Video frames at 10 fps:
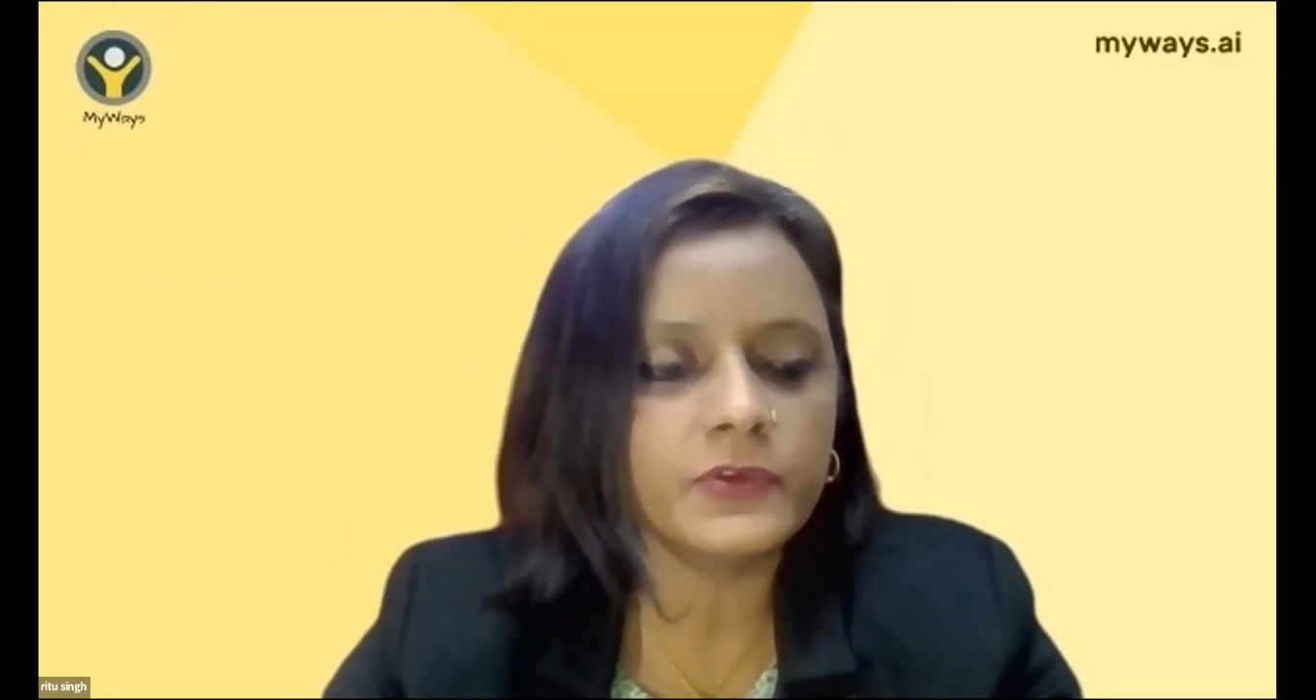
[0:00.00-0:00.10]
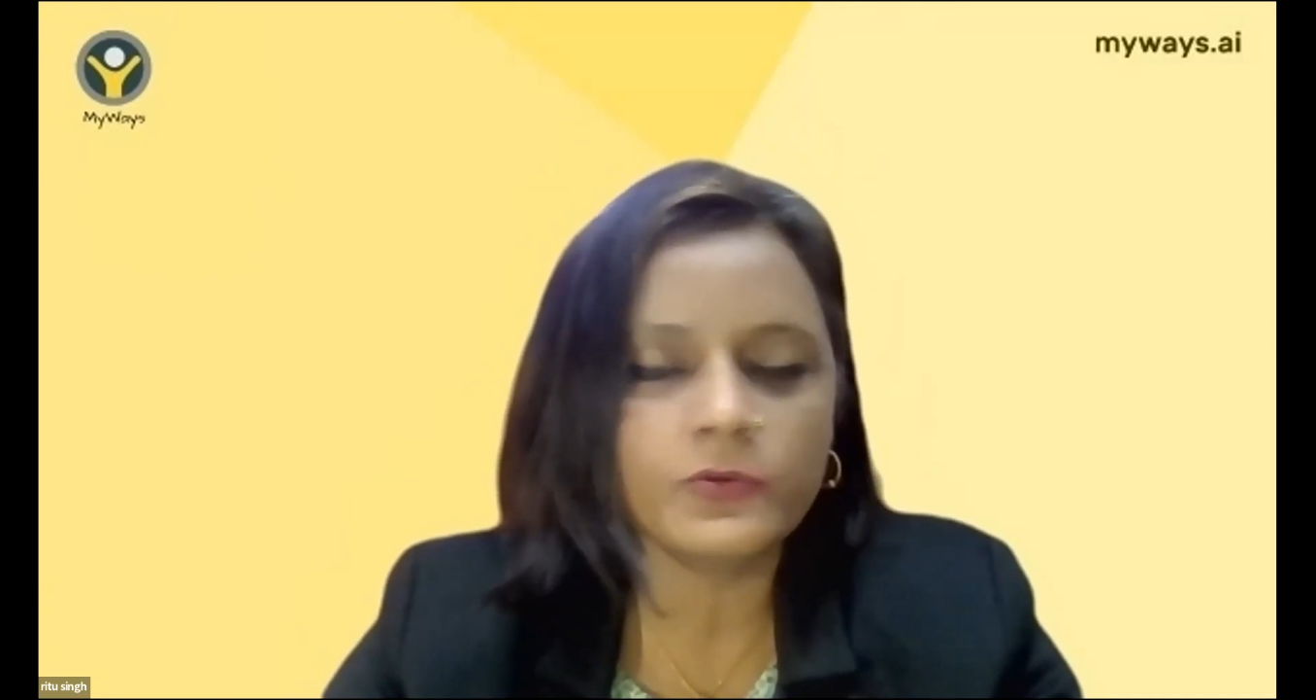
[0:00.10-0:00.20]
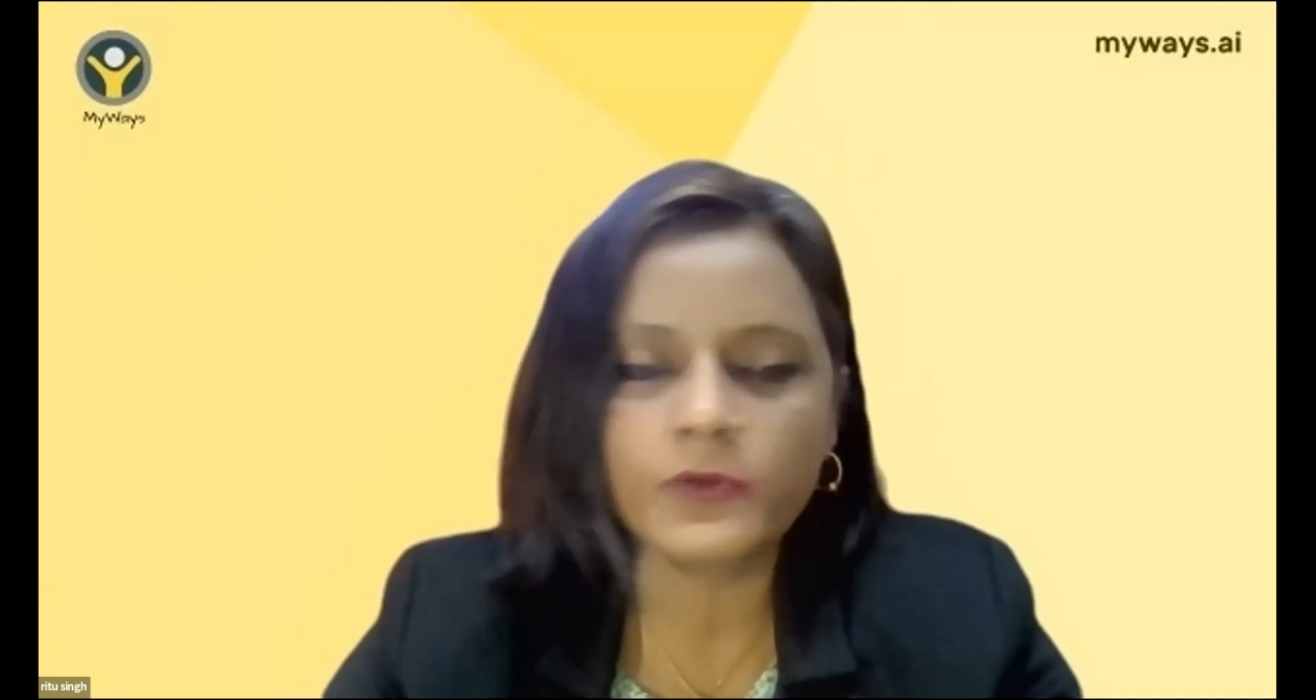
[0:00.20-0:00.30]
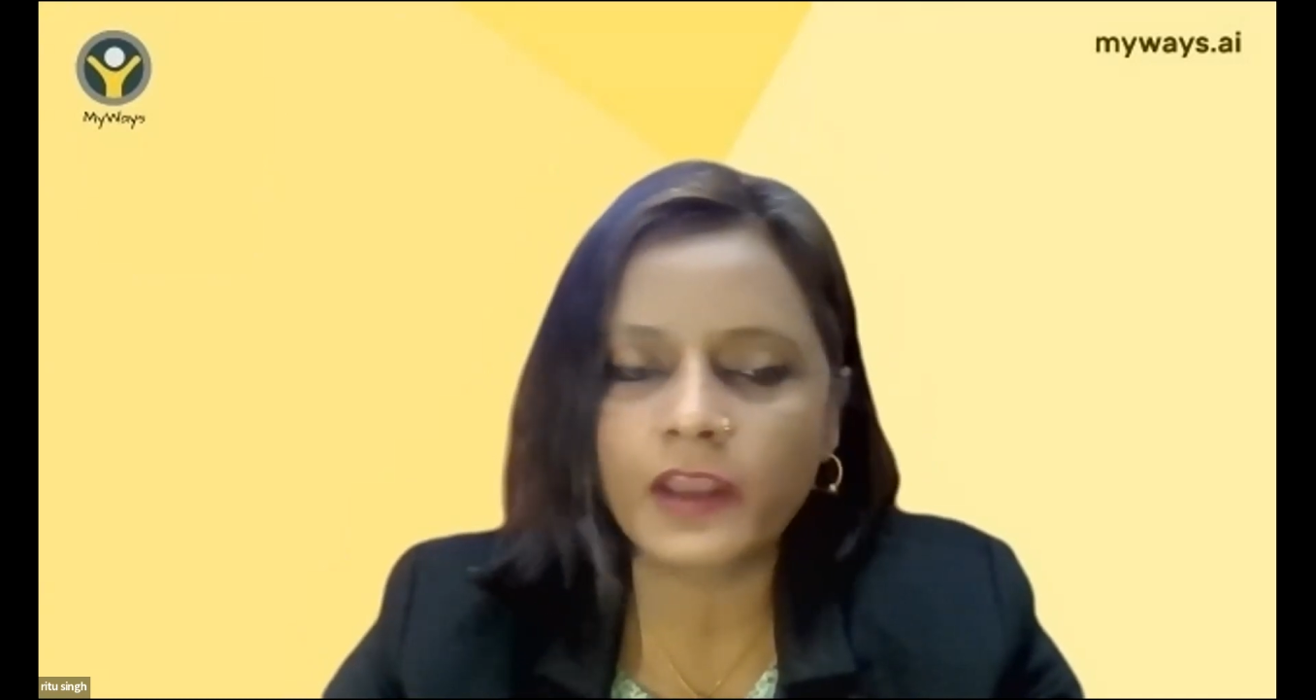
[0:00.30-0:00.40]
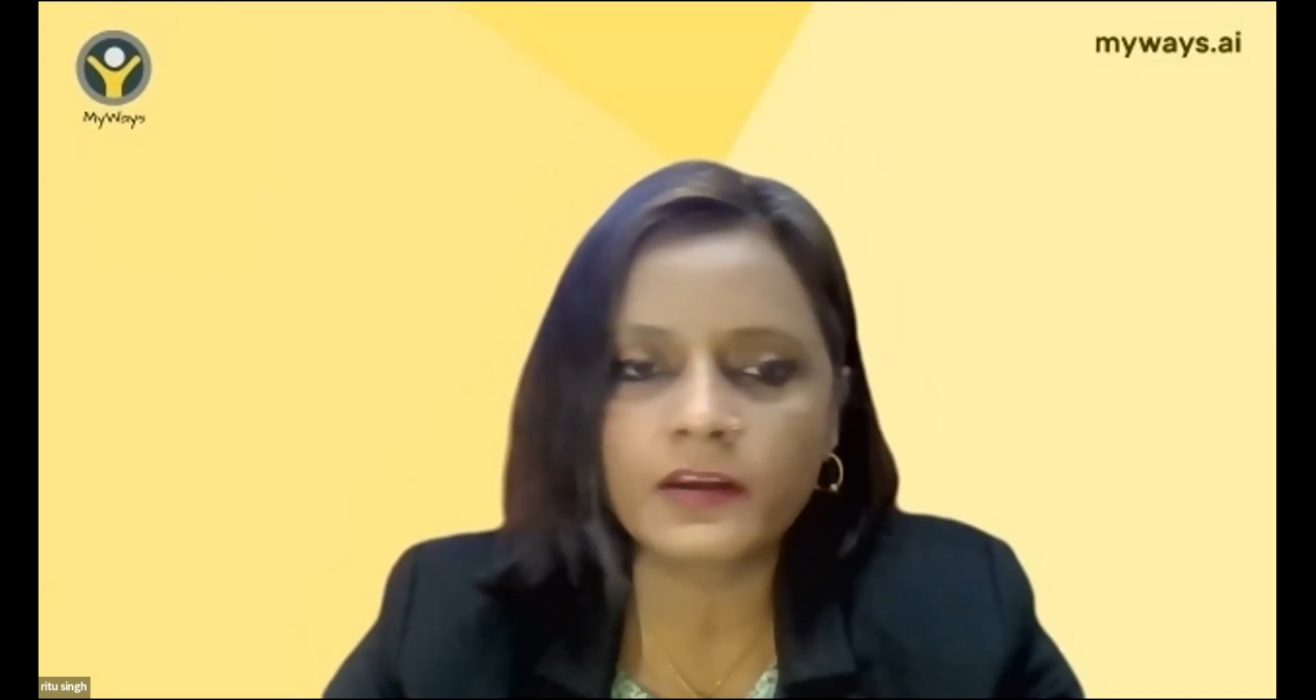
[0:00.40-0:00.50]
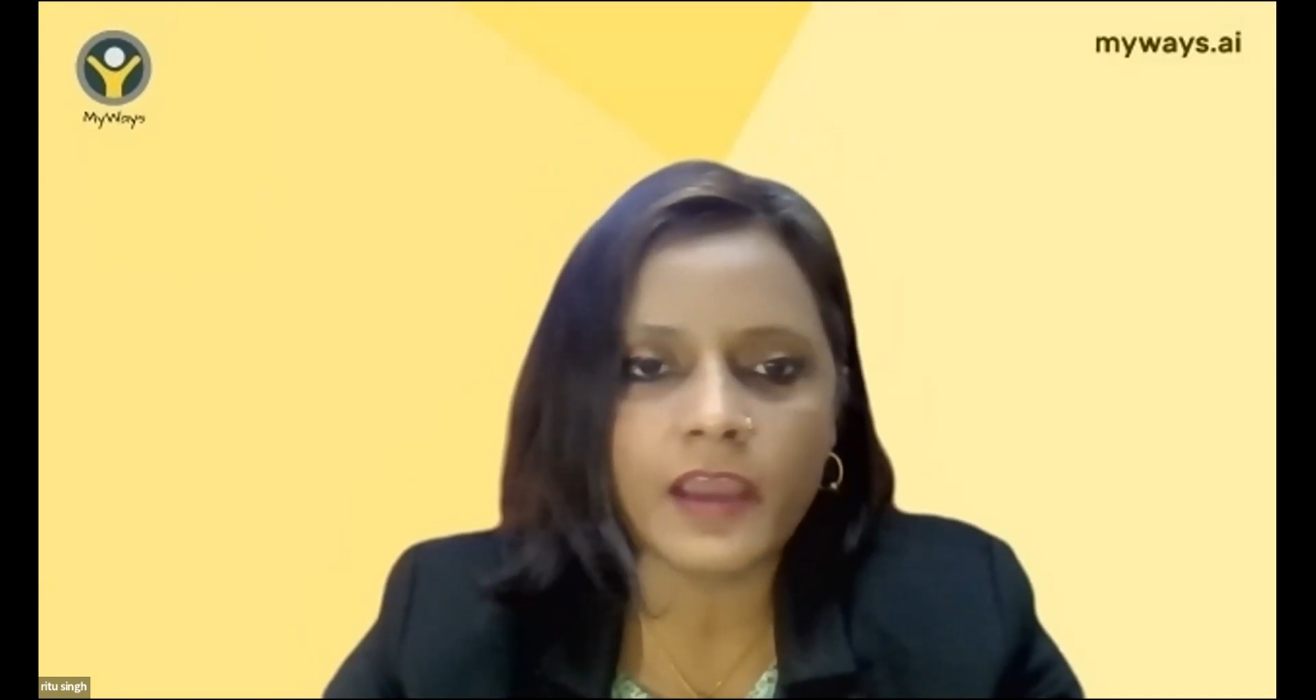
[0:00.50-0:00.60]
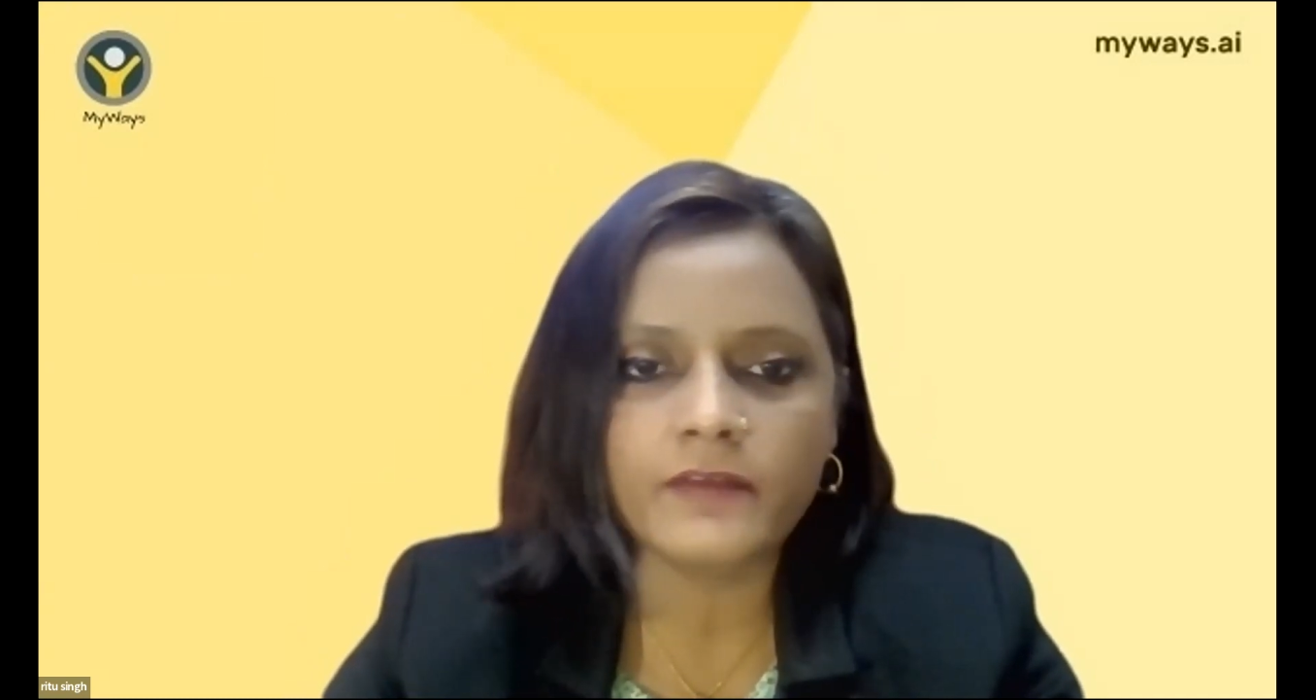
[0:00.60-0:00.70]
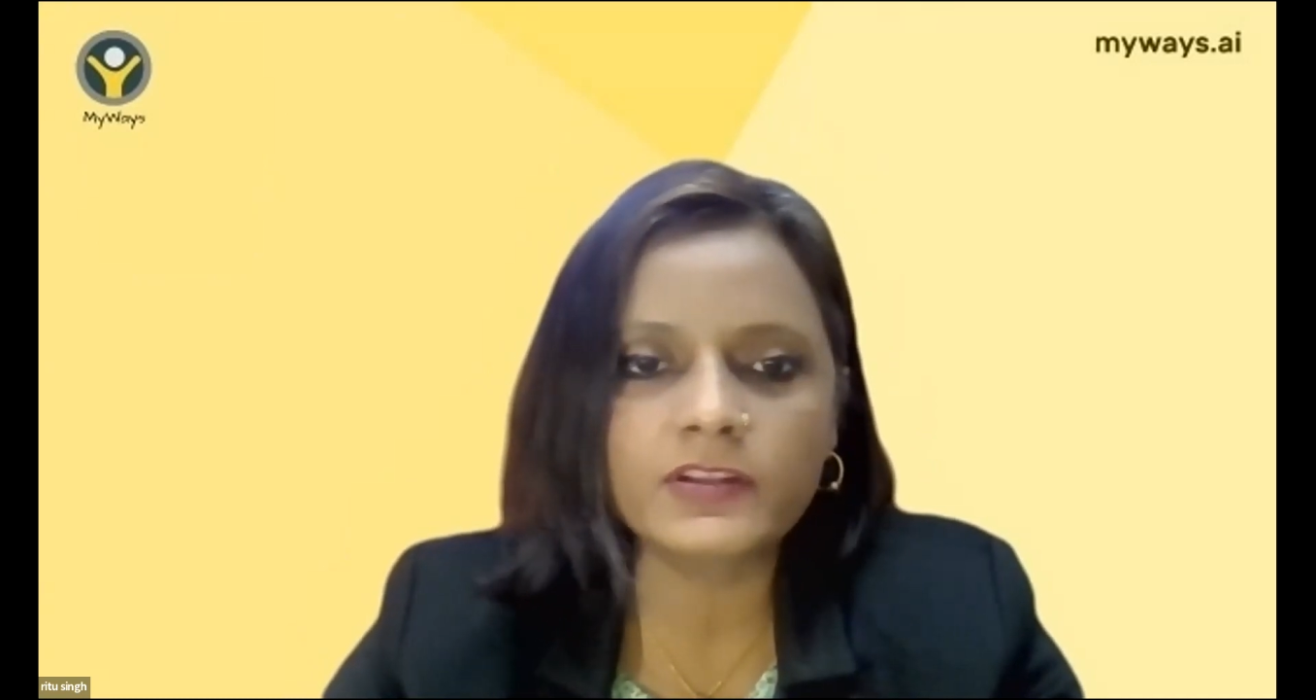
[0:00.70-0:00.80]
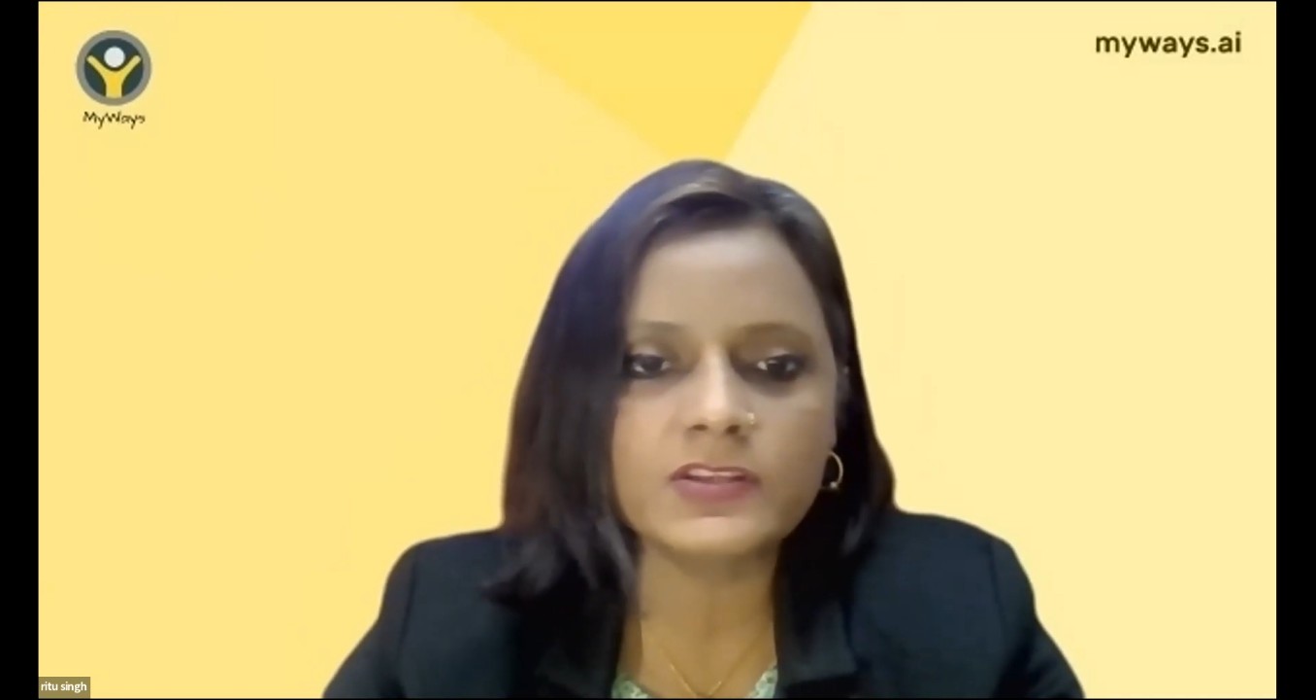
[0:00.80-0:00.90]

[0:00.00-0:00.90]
and having